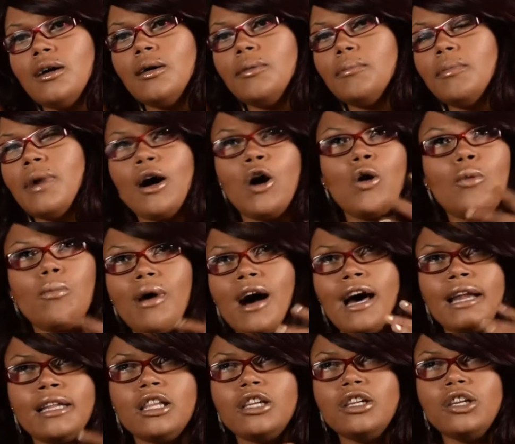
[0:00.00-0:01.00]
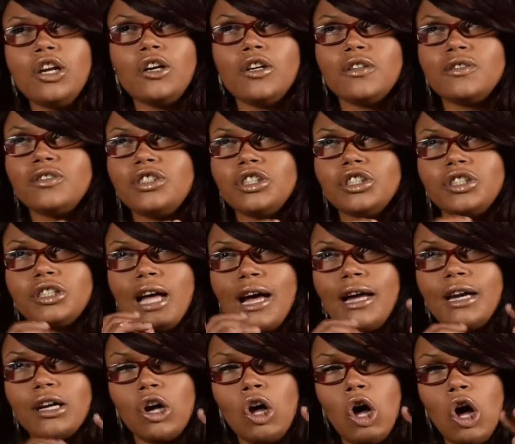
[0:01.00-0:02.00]
my whole body, the nerves just kind
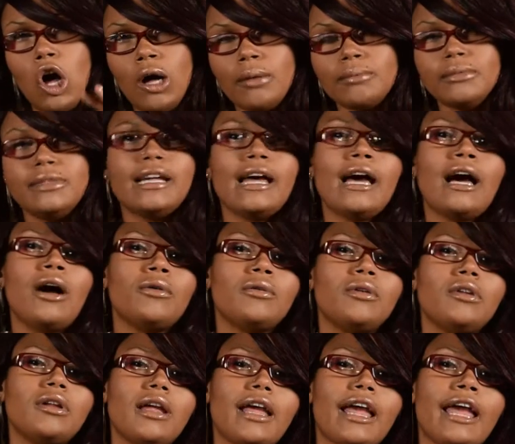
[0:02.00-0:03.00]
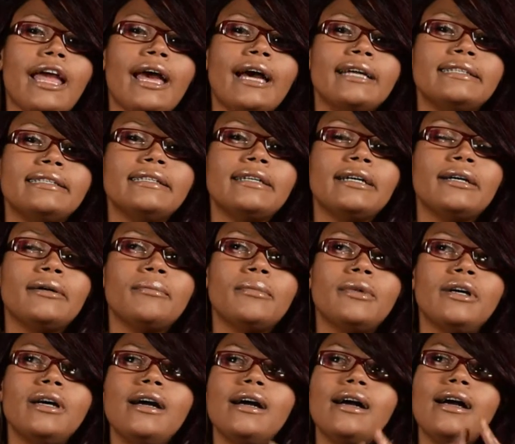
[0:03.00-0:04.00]
of calmed down. And
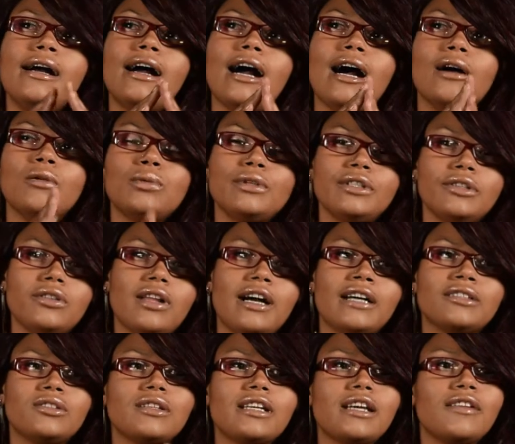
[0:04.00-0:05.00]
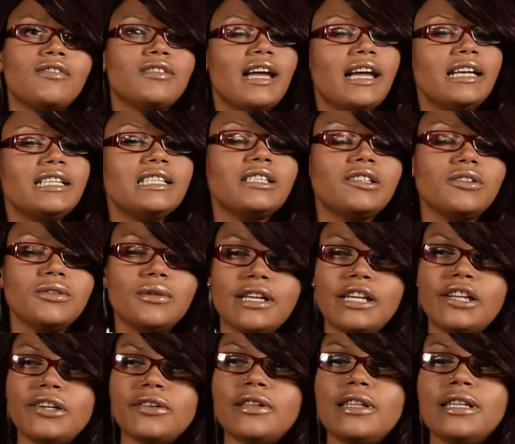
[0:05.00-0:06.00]
I realized, okay, if Katie's still
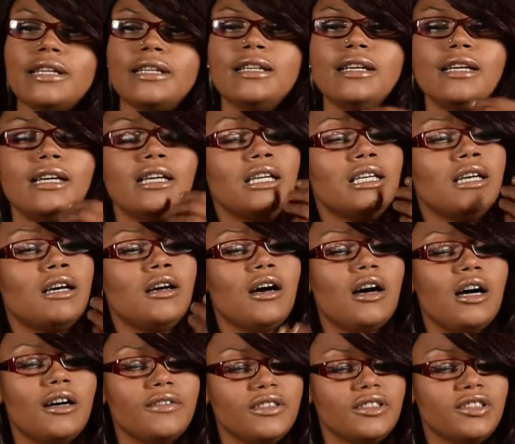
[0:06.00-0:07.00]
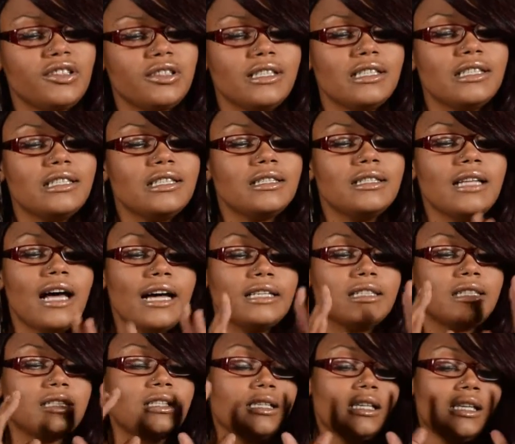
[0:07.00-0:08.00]
here, then obviously this is not
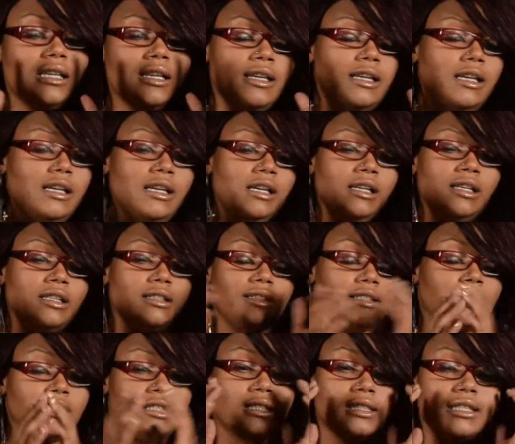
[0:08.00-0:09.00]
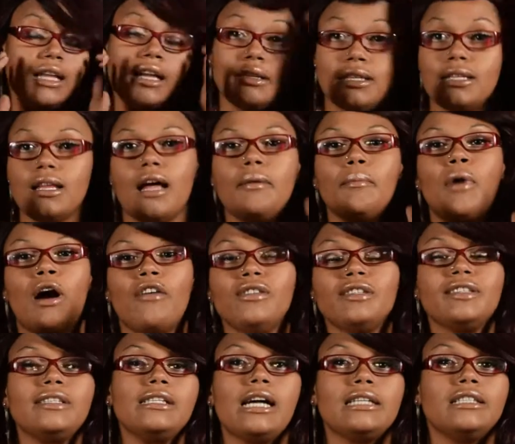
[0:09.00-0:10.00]
as I'm
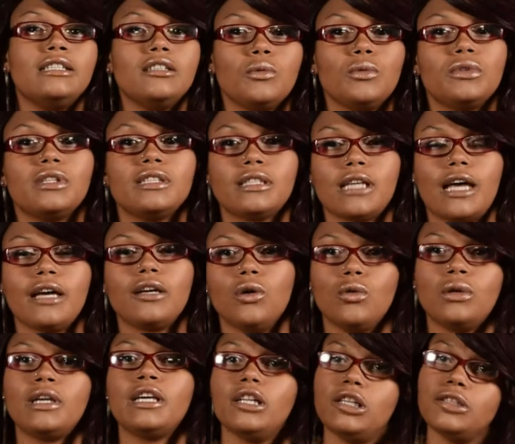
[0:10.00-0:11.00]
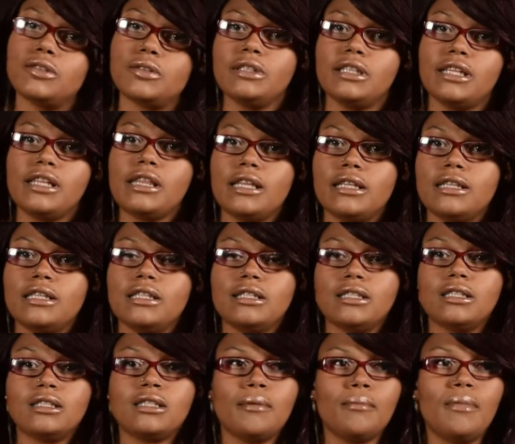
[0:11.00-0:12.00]
obviously not dealing with a psycho killer or anything. This is
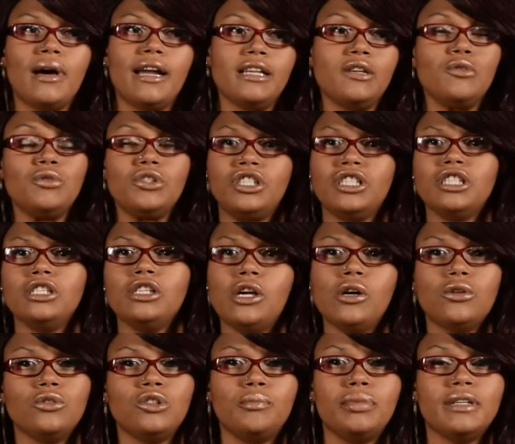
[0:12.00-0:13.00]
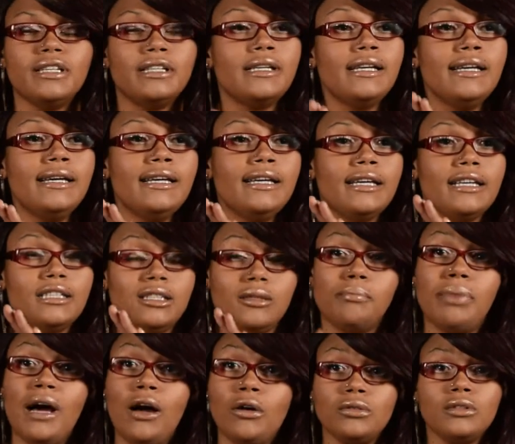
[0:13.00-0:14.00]
somebody who she knows but is
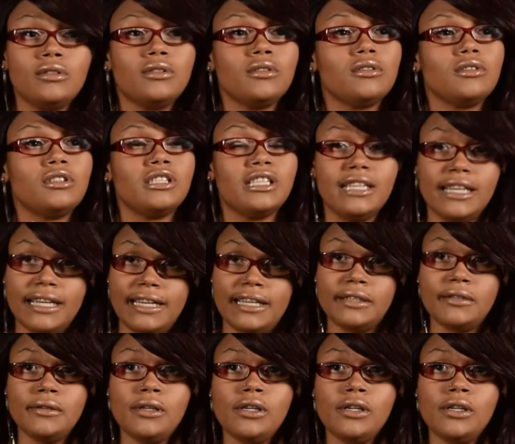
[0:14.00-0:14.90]
about to get it.